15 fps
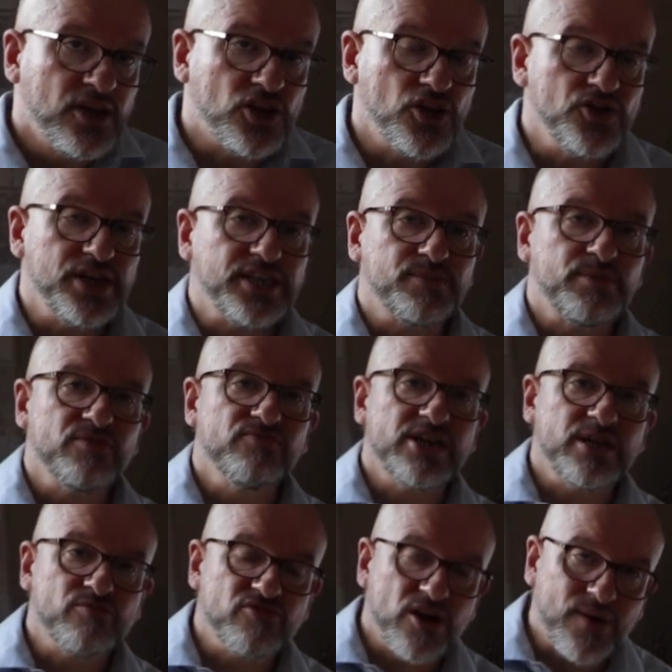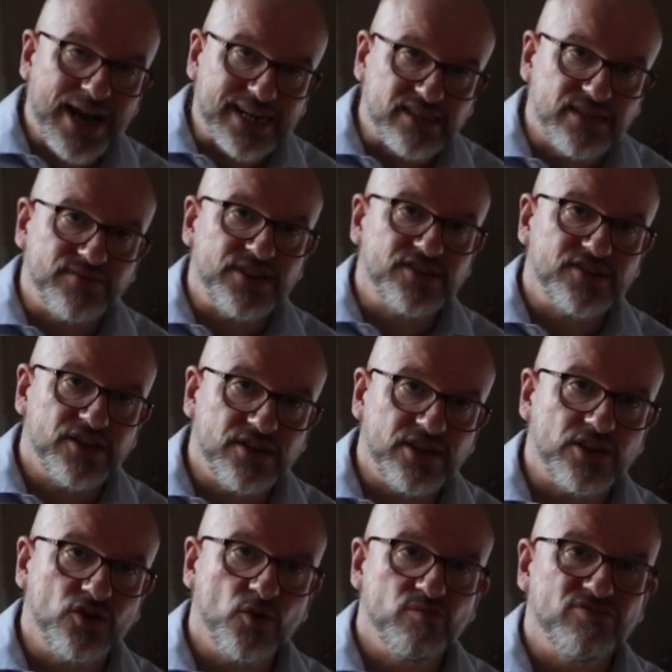You need to be really proactive in
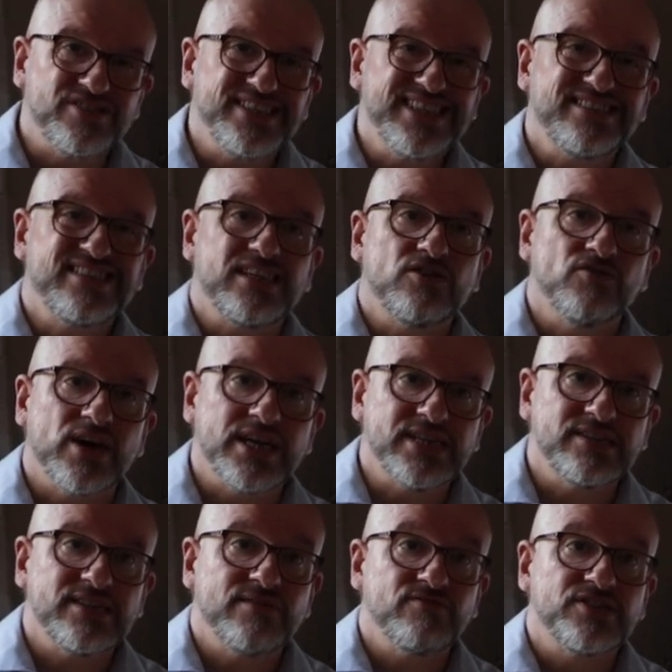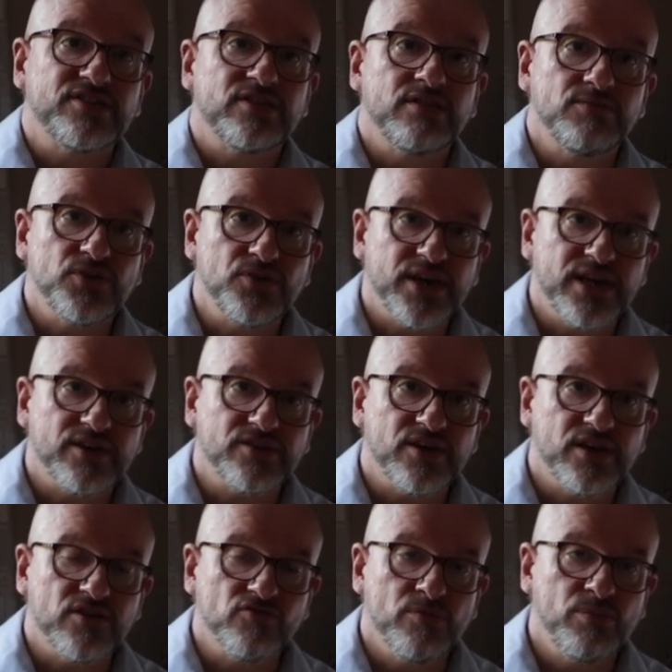turning your predicted grades every time you get
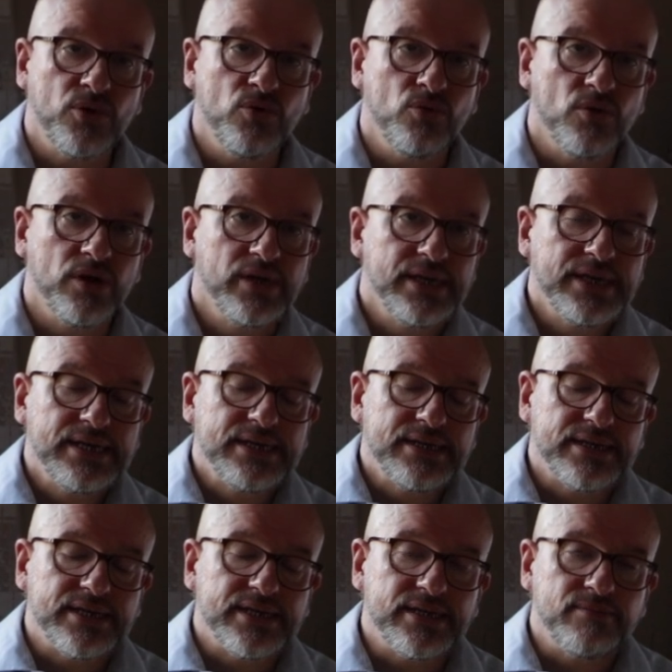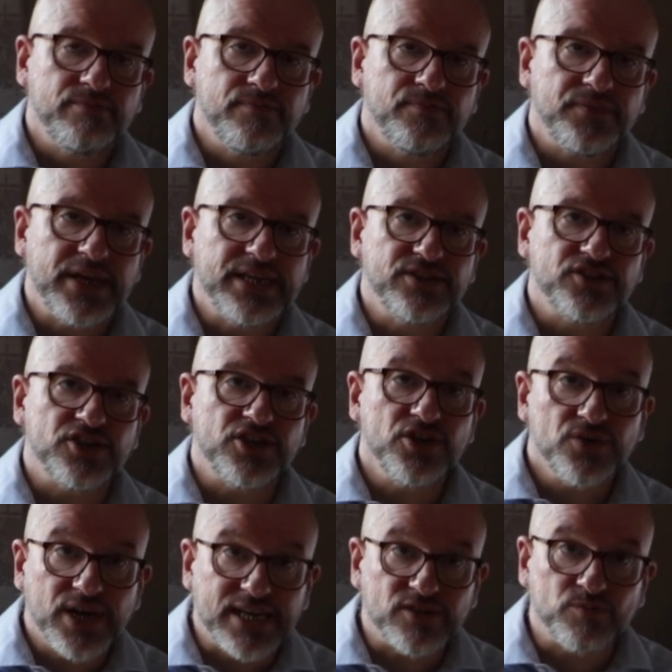a, a report um, into
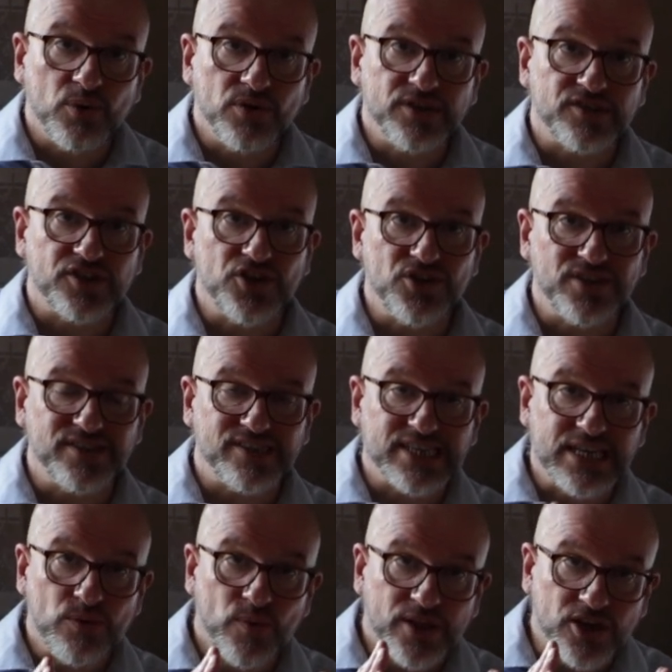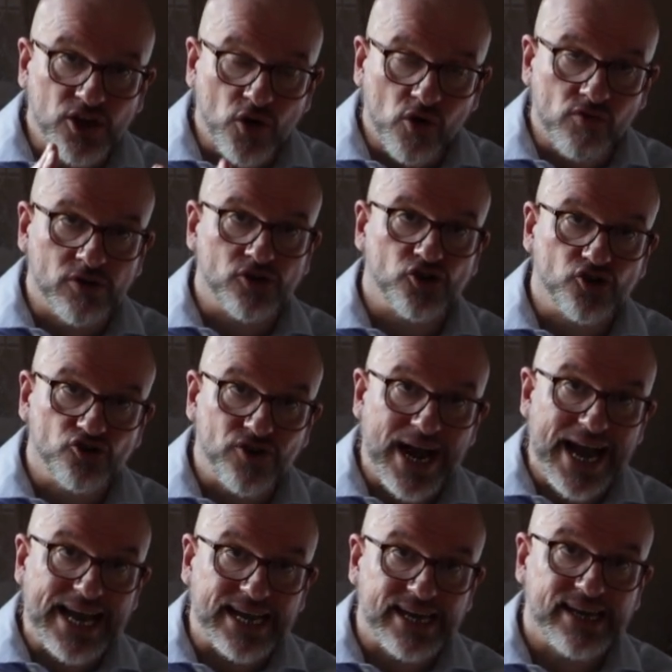UCAS points so you can see whether you're on
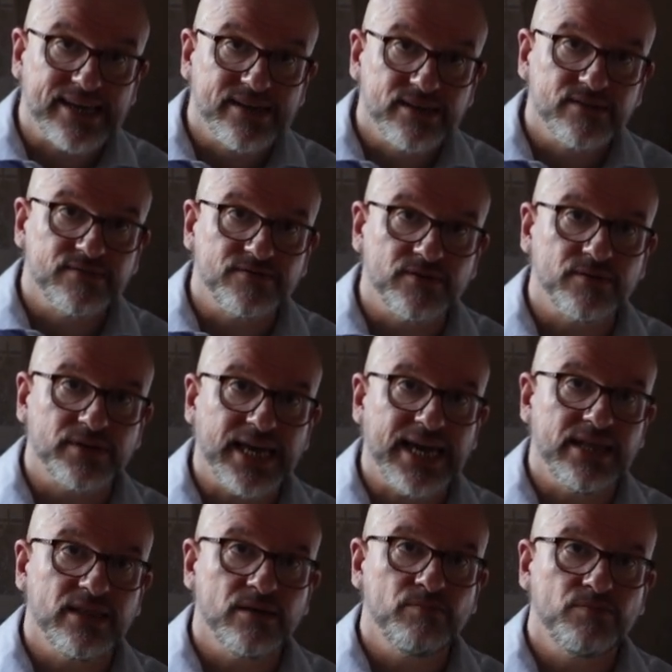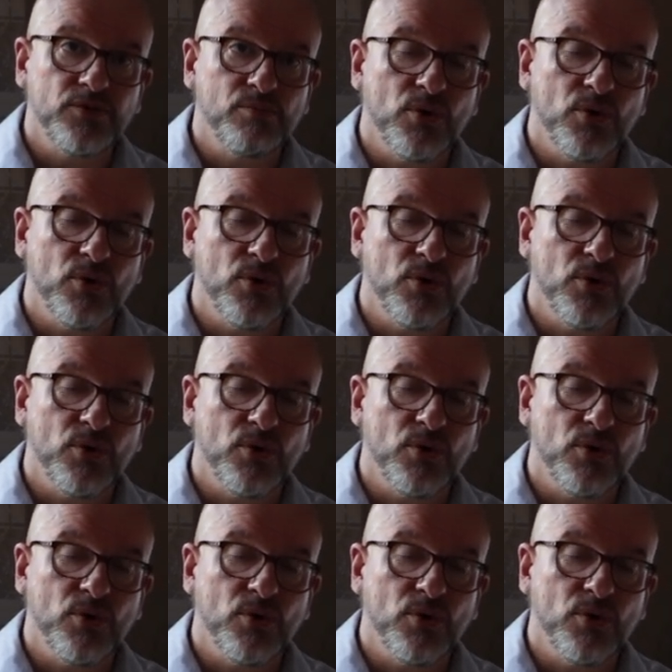track for getting the, the